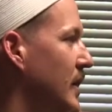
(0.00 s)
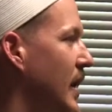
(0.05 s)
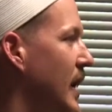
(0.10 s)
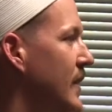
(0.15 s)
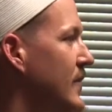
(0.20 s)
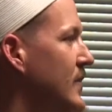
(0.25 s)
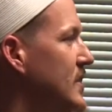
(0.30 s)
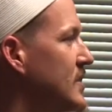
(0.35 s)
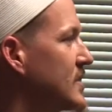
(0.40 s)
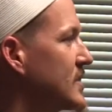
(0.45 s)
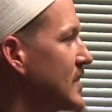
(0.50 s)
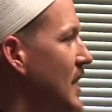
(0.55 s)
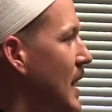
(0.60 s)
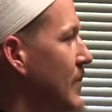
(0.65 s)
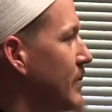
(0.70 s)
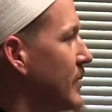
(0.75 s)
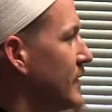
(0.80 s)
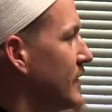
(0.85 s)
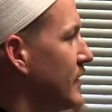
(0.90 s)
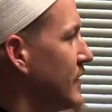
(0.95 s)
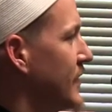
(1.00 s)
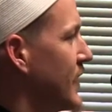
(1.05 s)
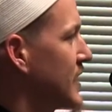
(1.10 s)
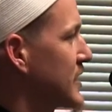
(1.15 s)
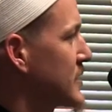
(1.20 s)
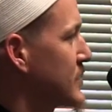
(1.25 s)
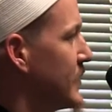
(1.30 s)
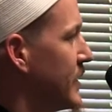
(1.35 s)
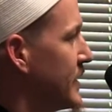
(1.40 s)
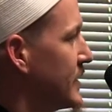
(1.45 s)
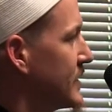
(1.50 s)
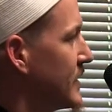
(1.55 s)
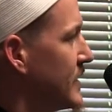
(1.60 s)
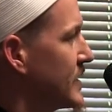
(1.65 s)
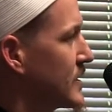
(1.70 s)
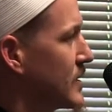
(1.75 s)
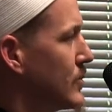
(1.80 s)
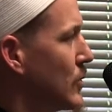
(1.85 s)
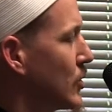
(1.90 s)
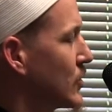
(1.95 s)
And this type of investment
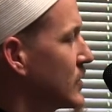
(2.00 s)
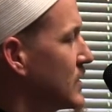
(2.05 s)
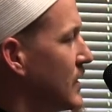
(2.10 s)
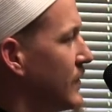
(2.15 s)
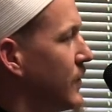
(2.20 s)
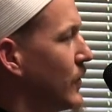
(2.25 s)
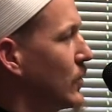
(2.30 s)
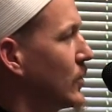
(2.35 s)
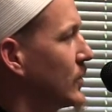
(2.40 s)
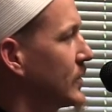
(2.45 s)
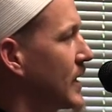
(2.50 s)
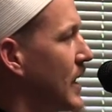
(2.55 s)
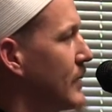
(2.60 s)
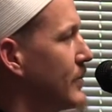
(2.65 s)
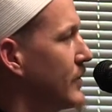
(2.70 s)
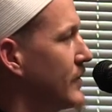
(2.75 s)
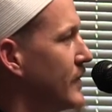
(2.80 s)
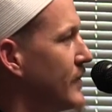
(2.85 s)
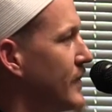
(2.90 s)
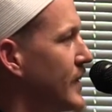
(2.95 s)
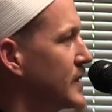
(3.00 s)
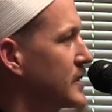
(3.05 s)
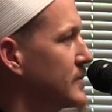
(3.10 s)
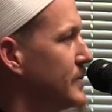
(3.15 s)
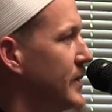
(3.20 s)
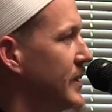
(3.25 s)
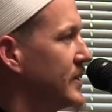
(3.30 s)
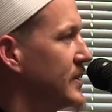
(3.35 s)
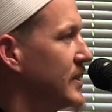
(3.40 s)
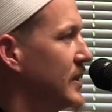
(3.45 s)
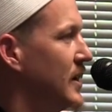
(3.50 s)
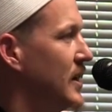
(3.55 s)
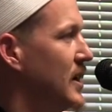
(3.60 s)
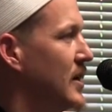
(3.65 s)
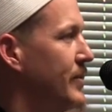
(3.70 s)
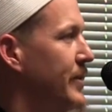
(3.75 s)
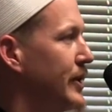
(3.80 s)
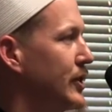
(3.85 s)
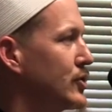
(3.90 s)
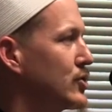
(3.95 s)
is the most difficult type of investment
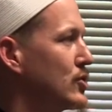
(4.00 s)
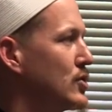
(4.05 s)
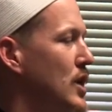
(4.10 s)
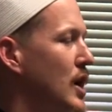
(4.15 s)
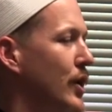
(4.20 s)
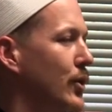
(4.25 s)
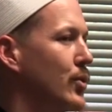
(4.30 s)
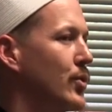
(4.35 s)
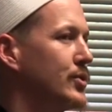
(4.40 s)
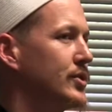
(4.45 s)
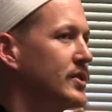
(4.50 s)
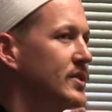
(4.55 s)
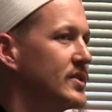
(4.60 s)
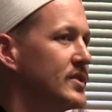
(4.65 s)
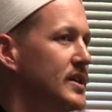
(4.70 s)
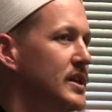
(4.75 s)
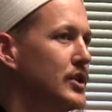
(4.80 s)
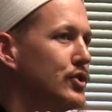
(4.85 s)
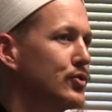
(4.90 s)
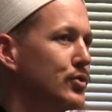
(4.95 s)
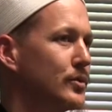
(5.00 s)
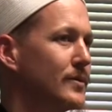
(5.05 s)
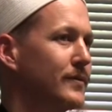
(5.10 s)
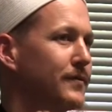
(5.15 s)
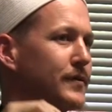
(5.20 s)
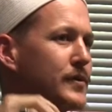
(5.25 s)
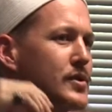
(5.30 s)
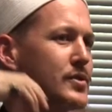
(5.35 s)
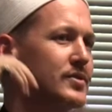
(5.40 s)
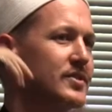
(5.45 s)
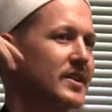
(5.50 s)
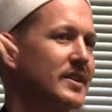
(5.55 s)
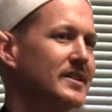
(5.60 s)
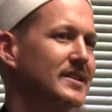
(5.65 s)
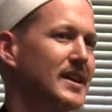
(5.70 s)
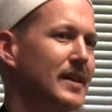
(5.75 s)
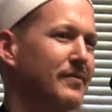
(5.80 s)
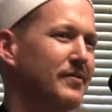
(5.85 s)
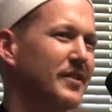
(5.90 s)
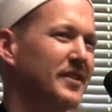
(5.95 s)
because you're not going to see true fruits
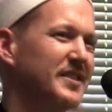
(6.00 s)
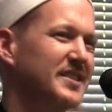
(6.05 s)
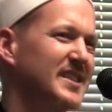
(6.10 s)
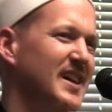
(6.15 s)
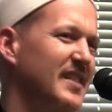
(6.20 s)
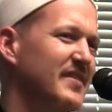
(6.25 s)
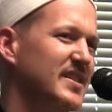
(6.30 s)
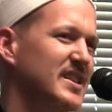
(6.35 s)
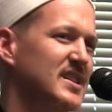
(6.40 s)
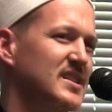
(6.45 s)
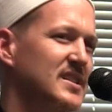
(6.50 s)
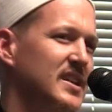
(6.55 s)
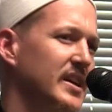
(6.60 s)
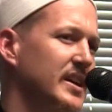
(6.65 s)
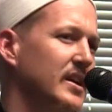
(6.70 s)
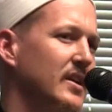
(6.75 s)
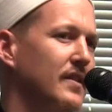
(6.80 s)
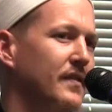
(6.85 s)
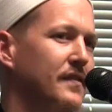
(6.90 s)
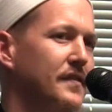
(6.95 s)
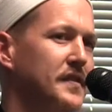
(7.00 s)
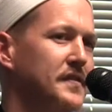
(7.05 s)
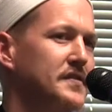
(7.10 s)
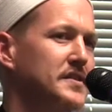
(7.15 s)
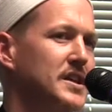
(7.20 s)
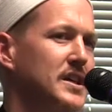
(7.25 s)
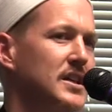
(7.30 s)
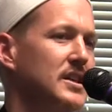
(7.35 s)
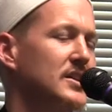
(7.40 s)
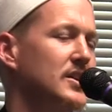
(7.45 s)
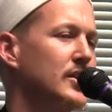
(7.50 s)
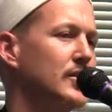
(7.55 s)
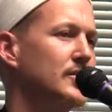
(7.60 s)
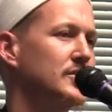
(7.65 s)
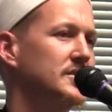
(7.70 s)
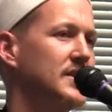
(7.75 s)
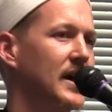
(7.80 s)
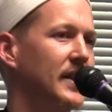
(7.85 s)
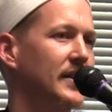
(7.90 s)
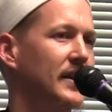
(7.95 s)
except for 7, 10, 15
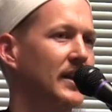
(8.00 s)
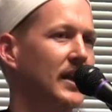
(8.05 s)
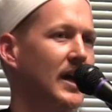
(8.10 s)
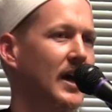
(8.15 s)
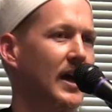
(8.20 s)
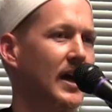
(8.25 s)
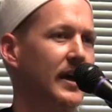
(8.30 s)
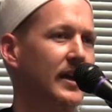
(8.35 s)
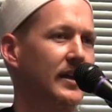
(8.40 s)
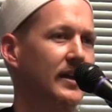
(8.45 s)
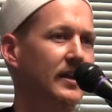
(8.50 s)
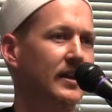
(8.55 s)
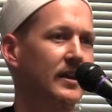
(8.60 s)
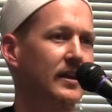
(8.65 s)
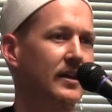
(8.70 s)
years down the line